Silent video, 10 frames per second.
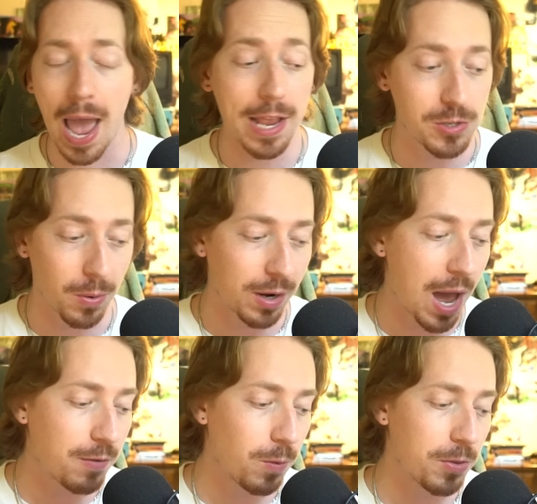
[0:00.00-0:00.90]
adore
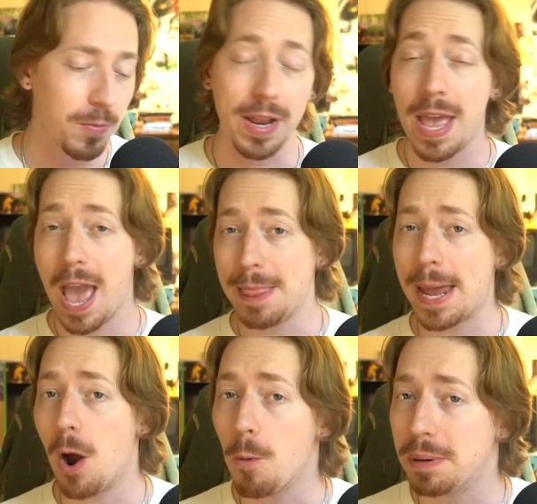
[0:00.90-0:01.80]
God of War 3, and that
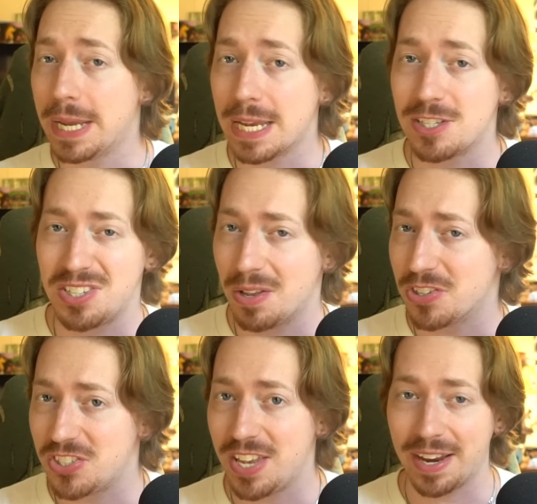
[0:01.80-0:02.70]
opening is still
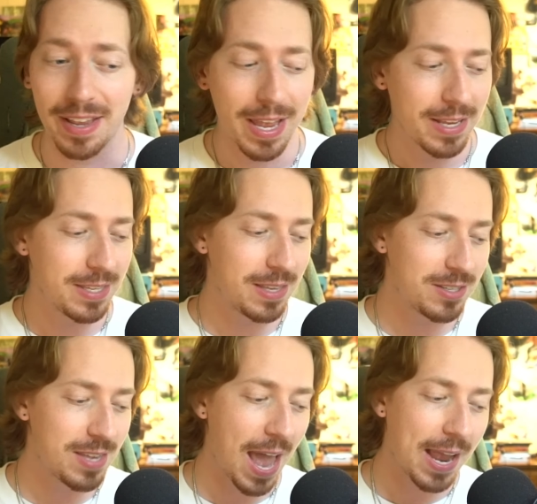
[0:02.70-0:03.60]
sick to this
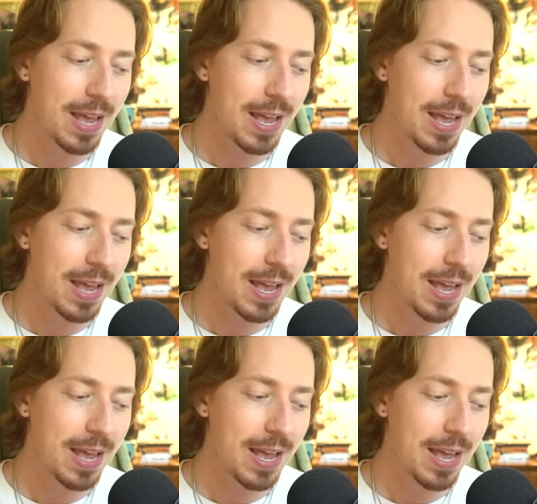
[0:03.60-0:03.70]
day.